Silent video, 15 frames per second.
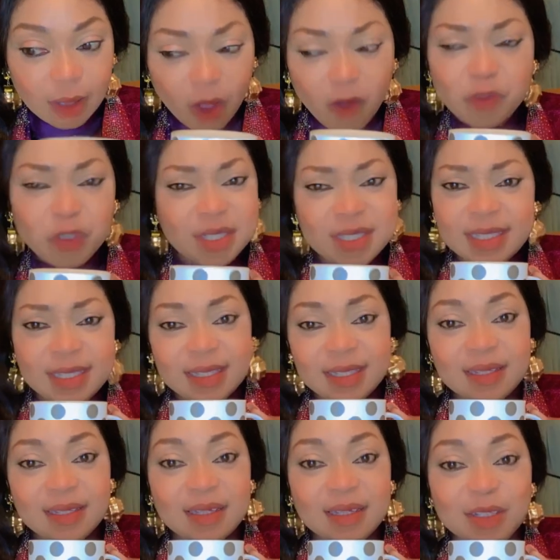
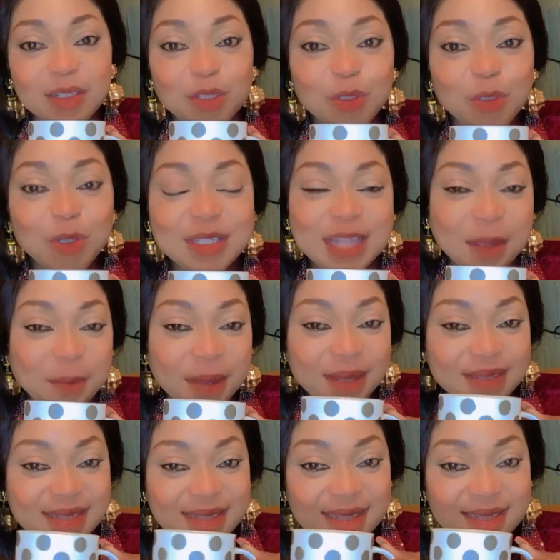obviously knows
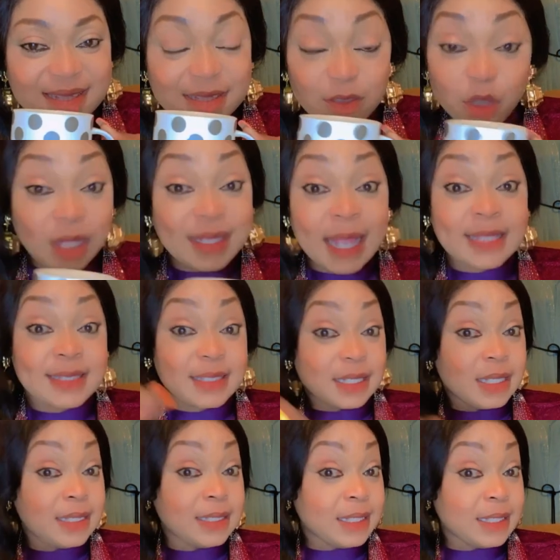about it. Not that
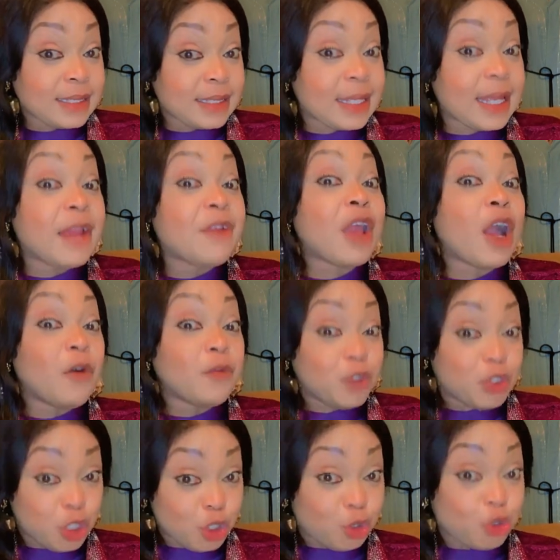in the area
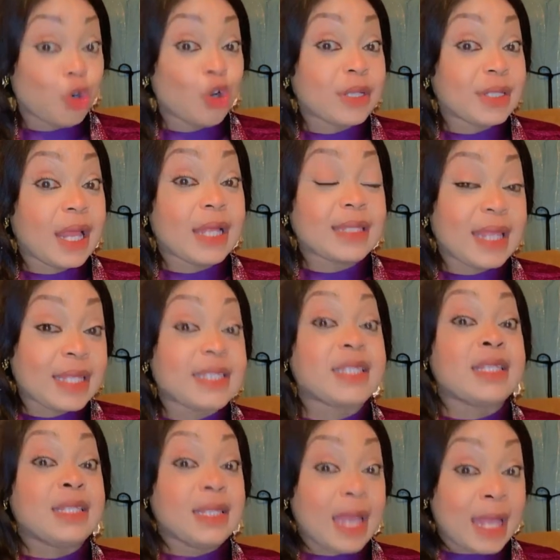of the drug now that
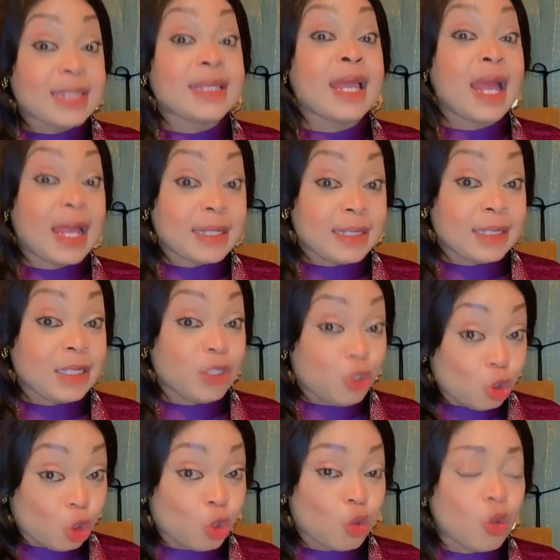he has a hand in the
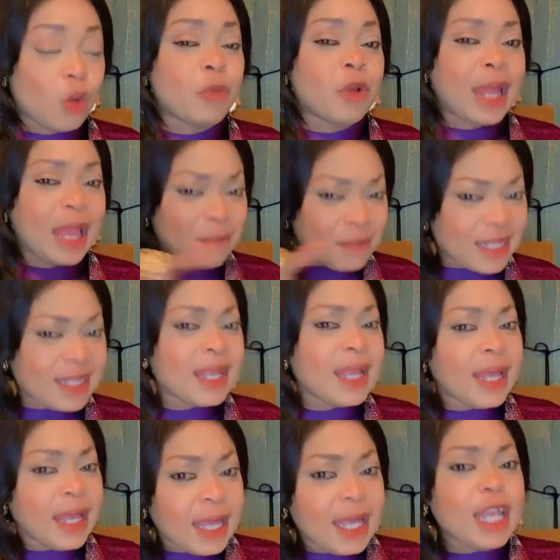drug, but I mean
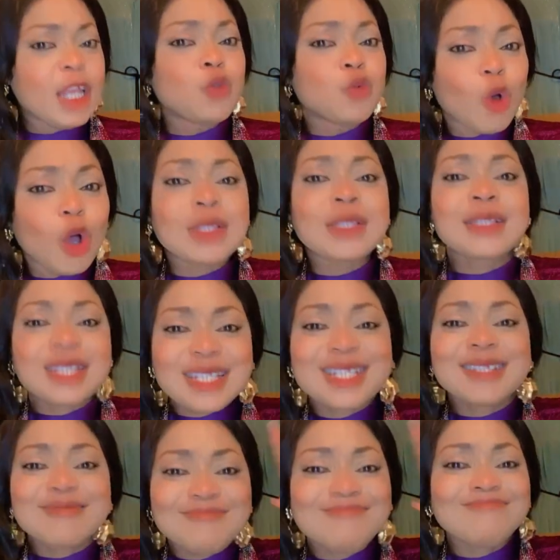it
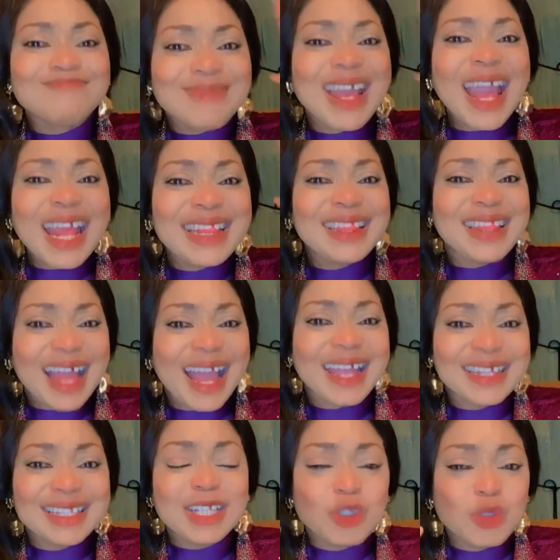was
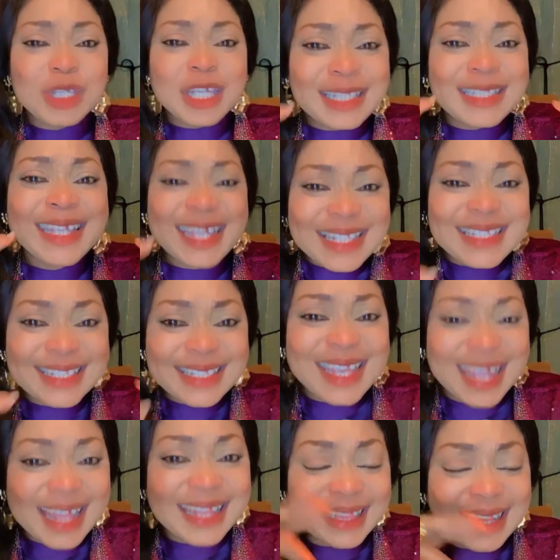headline. It hit
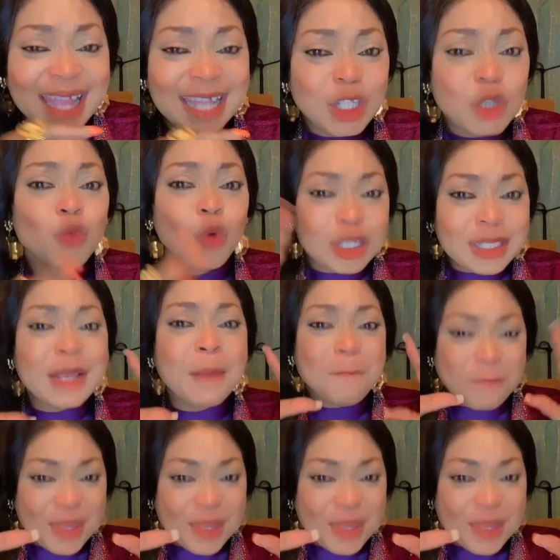the headline. It was